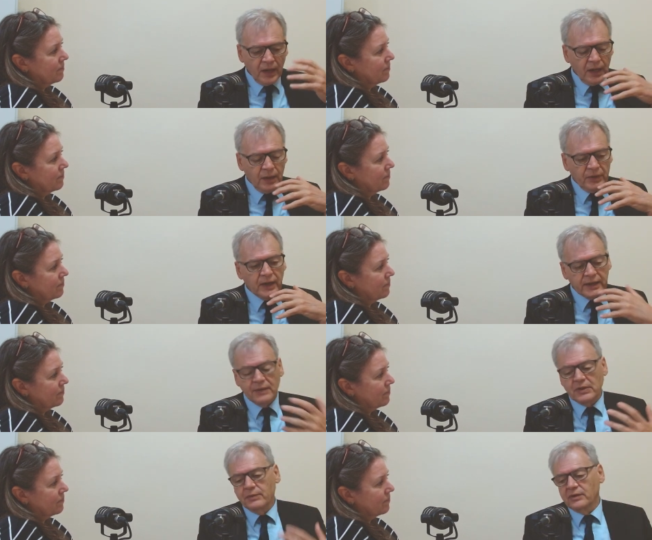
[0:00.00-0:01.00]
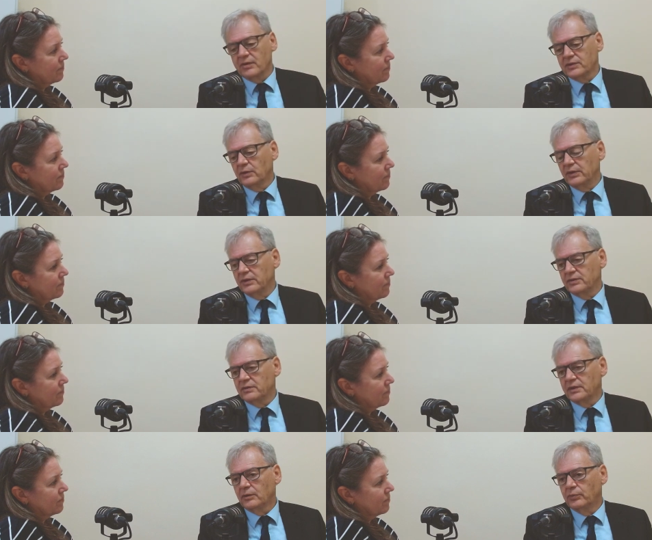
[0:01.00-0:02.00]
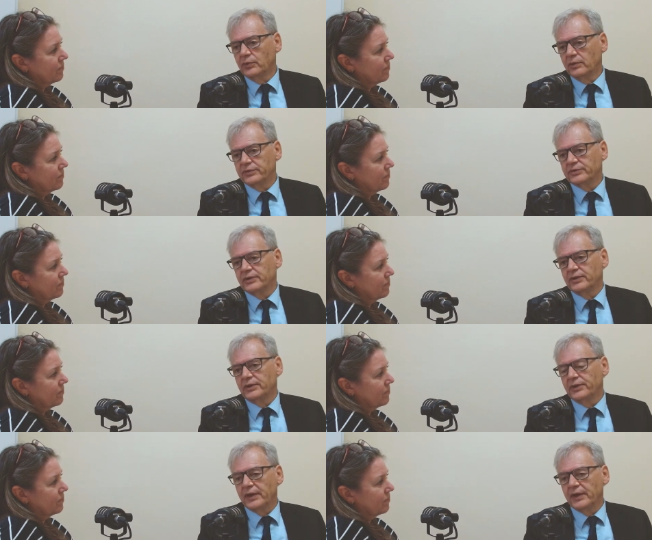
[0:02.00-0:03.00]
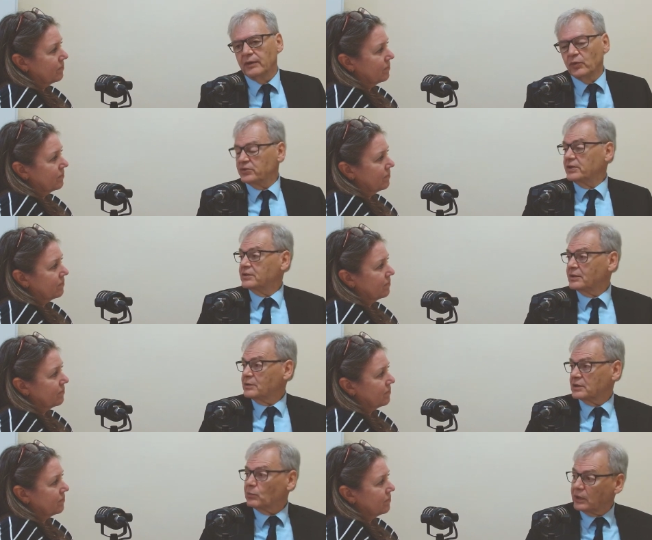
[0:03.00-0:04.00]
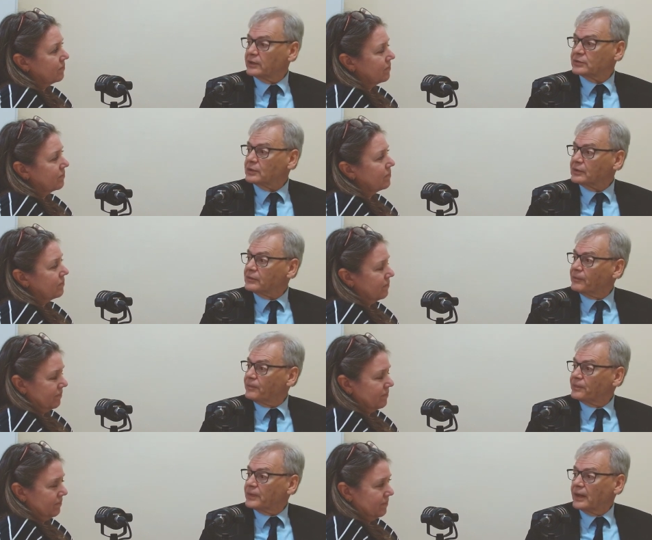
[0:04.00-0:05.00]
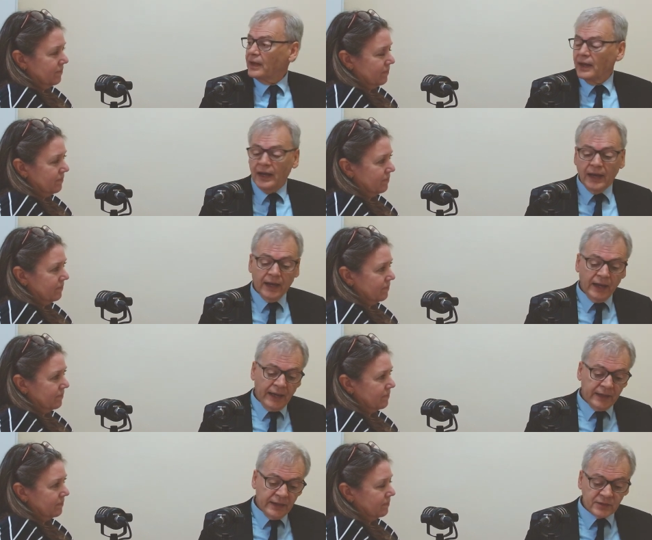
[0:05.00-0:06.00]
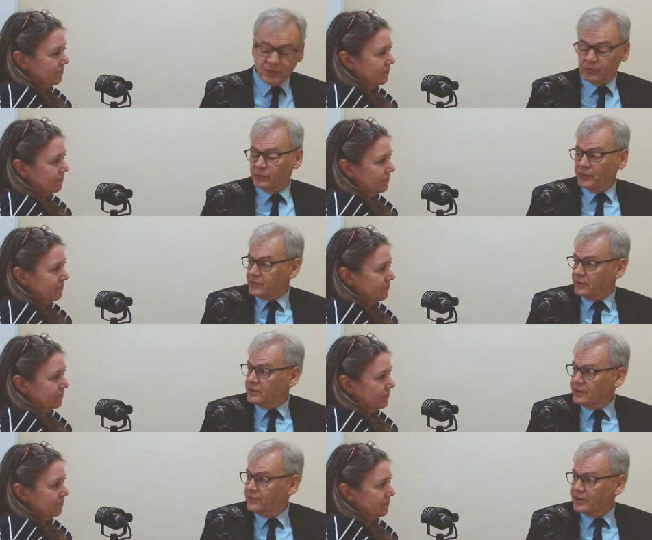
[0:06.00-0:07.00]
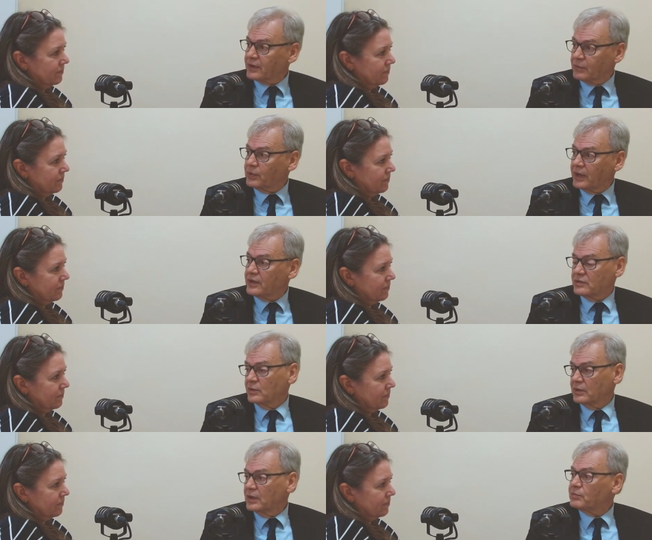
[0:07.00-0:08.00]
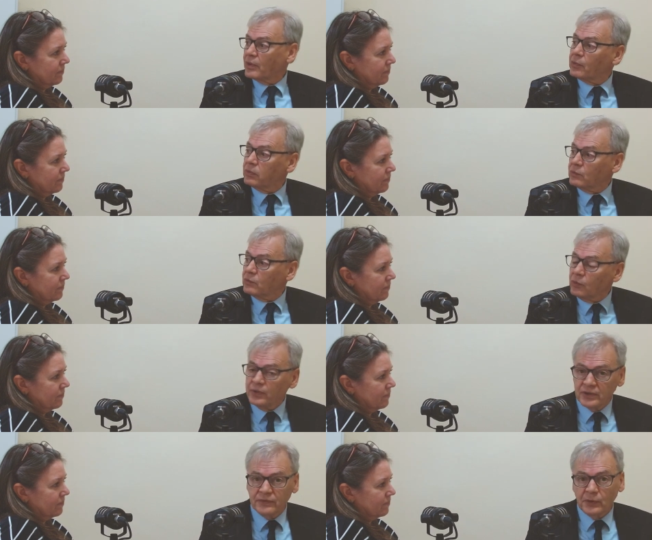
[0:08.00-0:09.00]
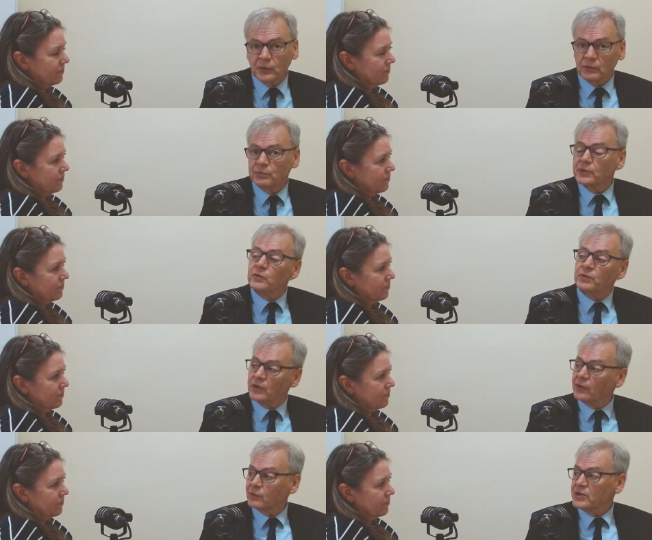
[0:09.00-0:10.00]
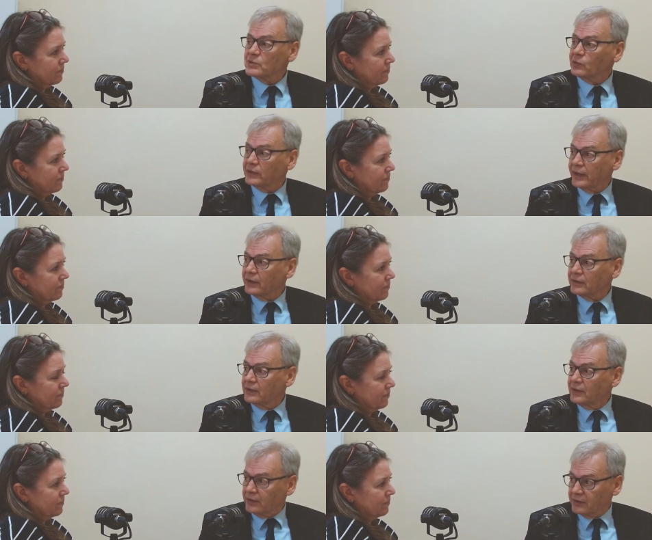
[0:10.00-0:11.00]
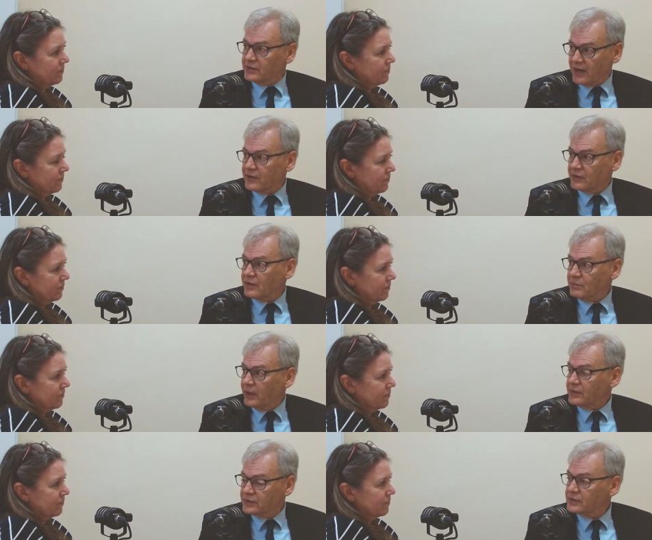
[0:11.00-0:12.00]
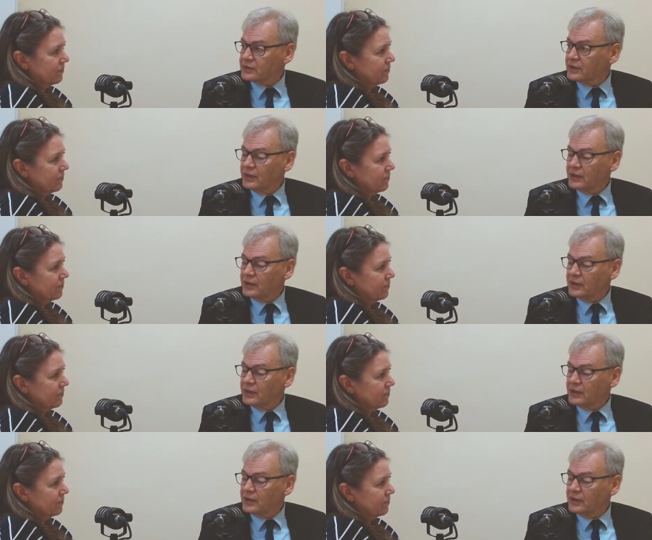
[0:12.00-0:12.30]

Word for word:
Speaker 1: I mean, I keep coming across lawyers who tell boards that what you need to do is a compliance audit. Uh, and it's probably true that if you've done a compliance audit, it probably will be difficult to prove beyond reasonable doubt on a statutory basis